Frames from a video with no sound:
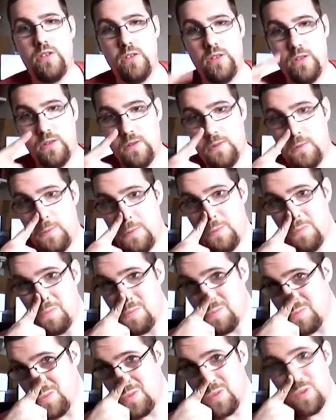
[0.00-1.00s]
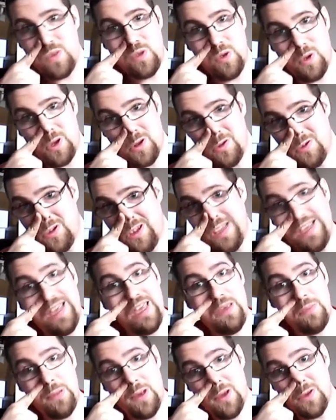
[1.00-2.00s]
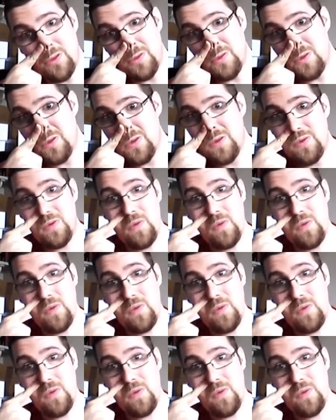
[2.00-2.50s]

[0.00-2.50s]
and 280 pounds.